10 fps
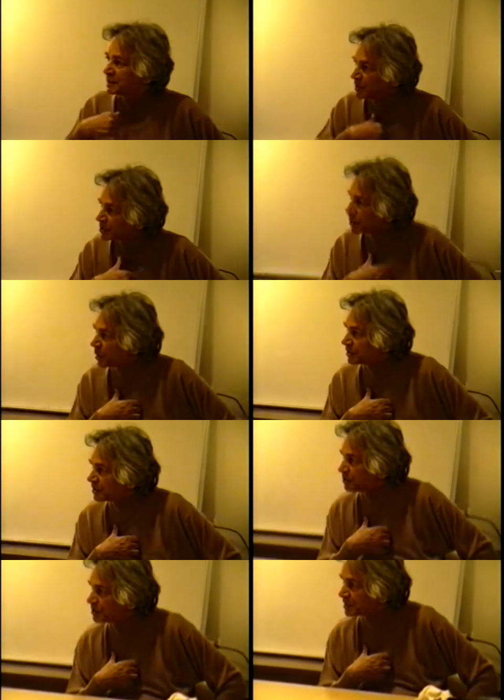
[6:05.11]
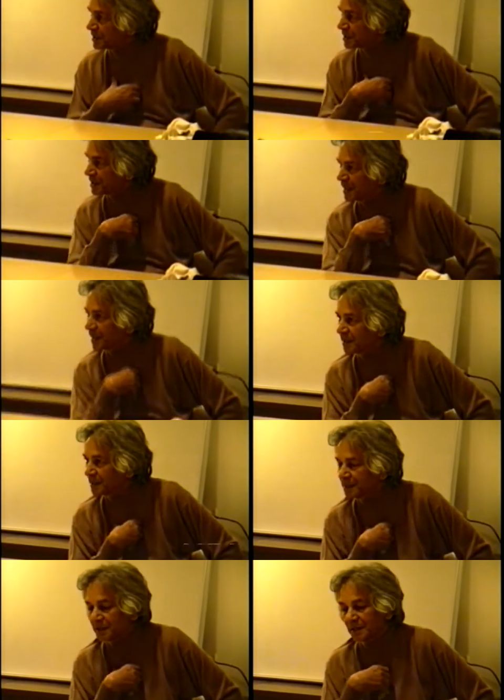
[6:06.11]
That's all that you see there.
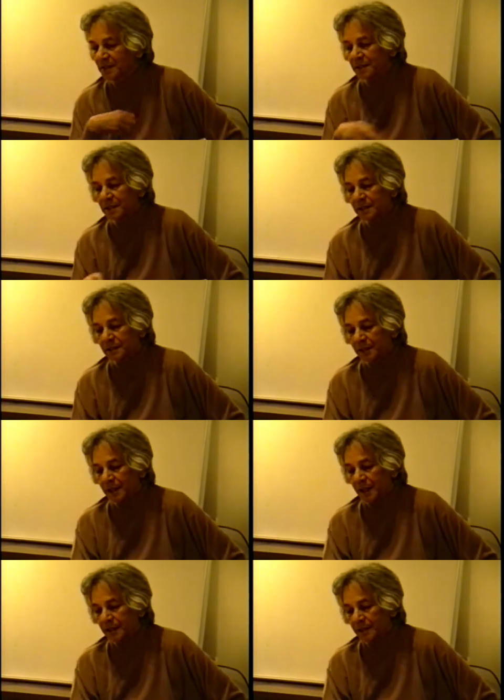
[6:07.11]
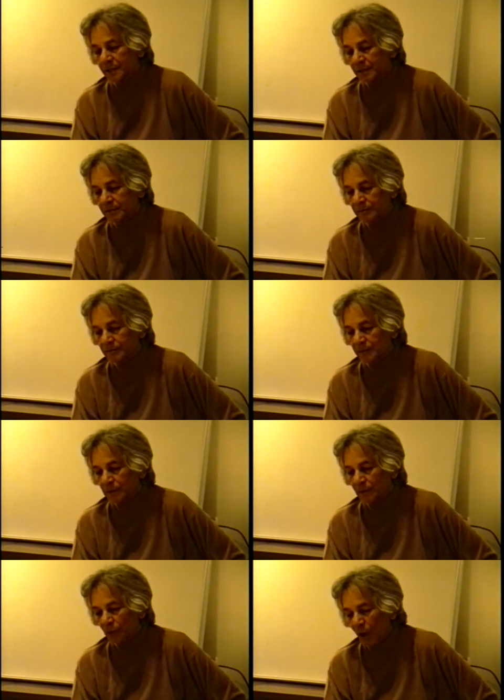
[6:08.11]
And um,
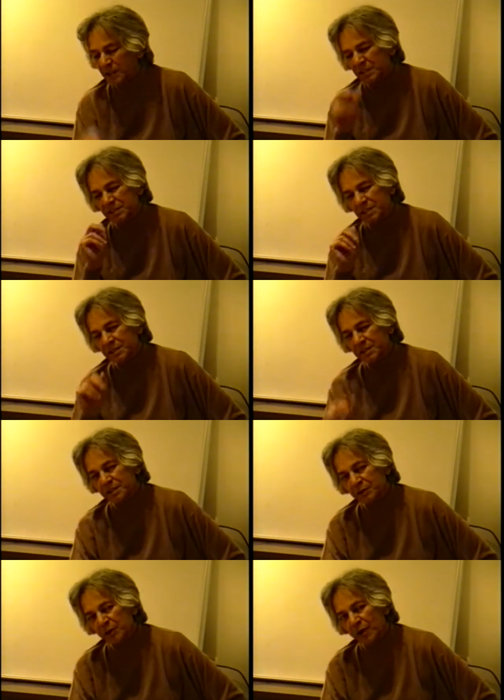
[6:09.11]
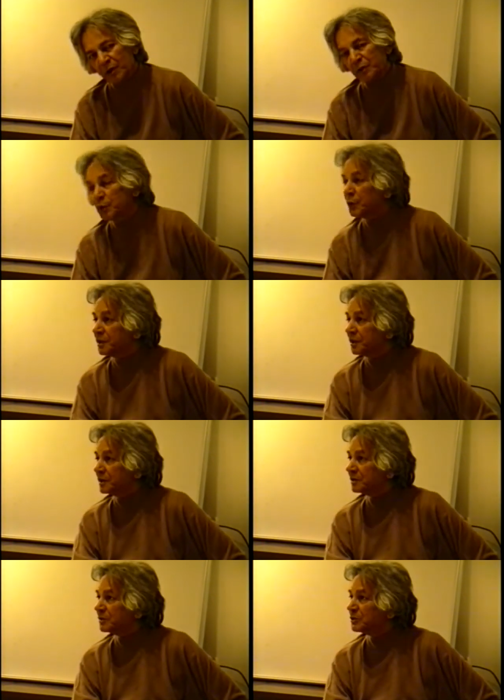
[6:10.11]
what is it that you are doing?
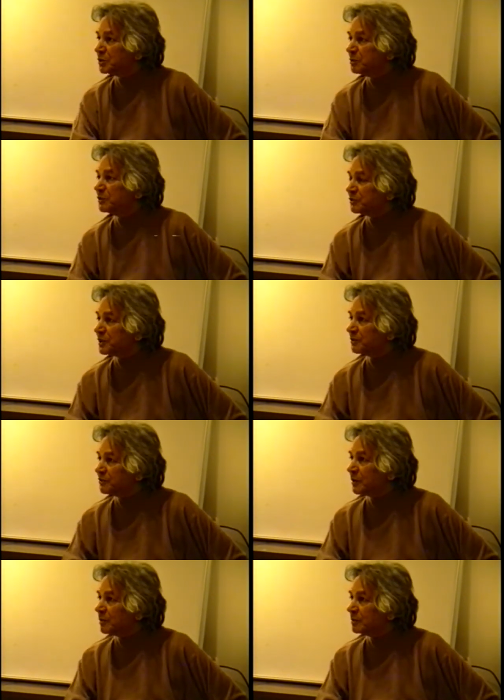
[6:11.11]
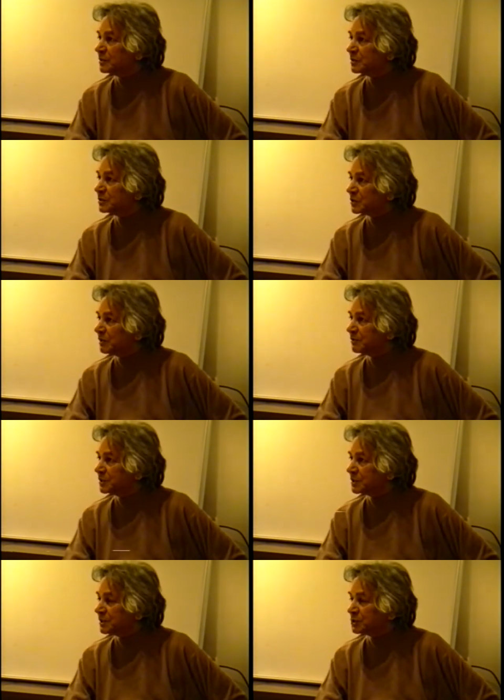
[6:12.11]
to be free from
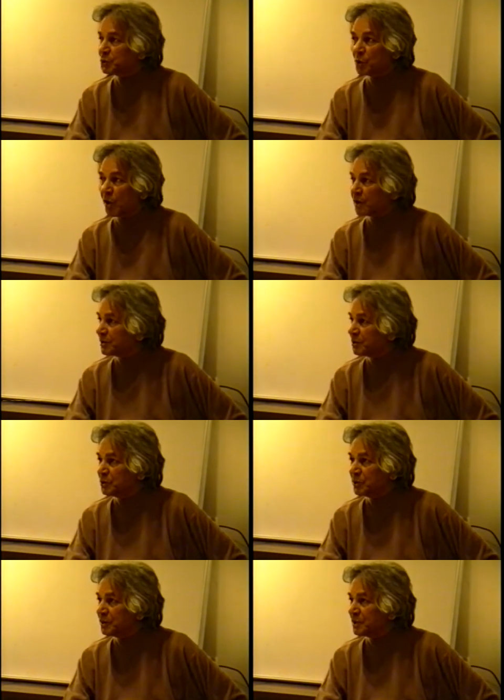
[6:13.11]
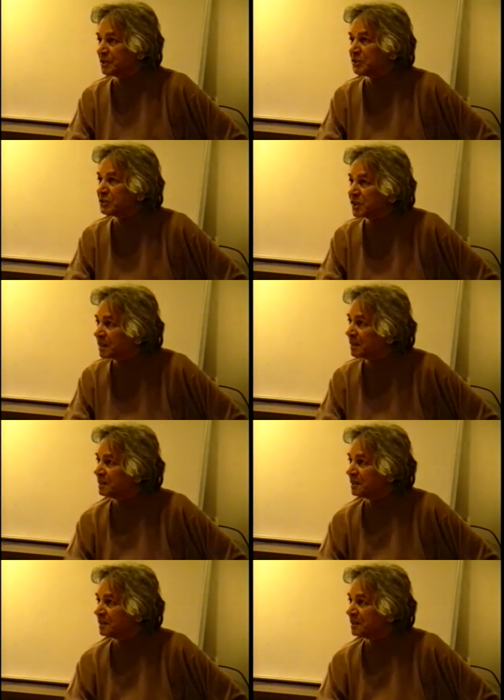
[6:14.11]
selfishness. You are doing a thing.